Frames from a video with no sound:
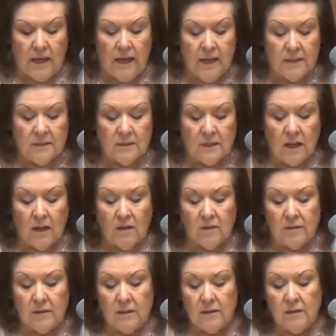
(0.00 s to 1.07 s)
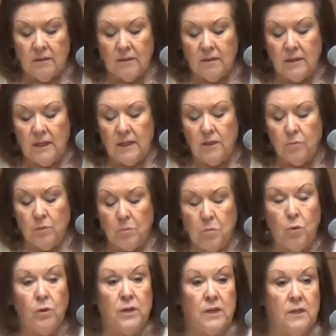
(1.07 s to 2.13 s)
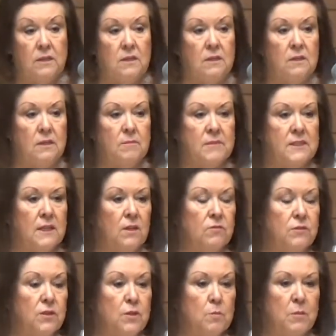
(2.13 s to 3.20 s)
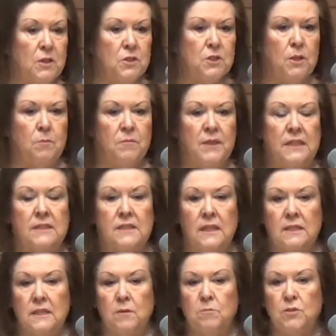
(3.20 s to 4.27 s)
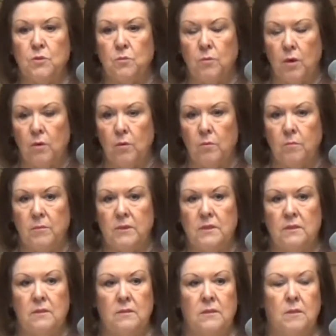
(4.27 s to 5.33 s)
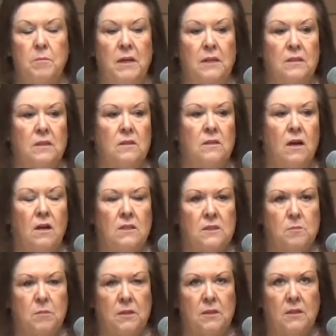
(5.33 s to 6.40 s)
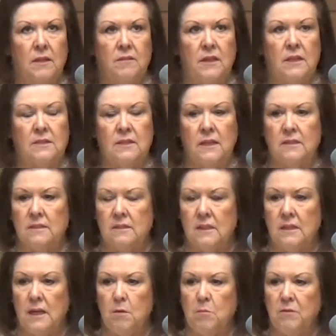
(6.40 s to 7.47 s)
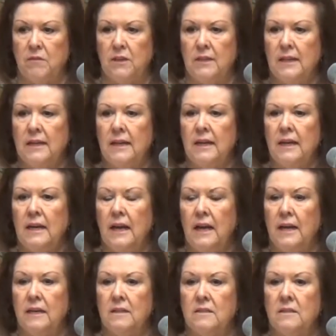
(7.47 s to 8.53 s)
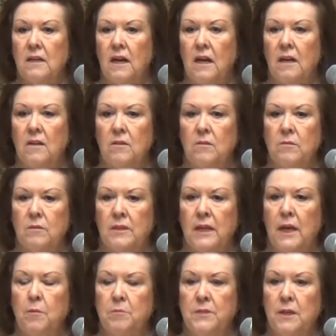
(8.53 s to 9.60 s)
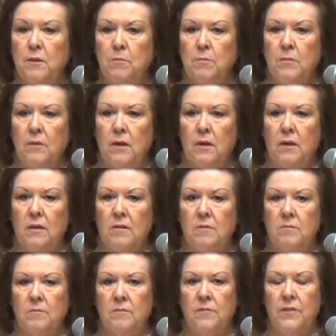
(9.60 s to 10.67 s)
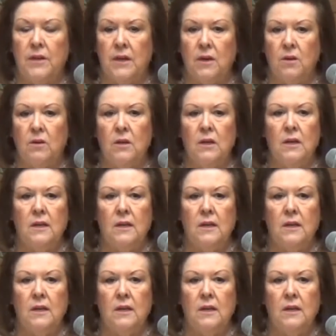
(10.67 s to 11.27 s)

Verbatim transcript: And uh, he reported himself to the bishop. They sent him to Rome, to the Balliol Hospital, I think that's the name of it, and uh, kept him um, there.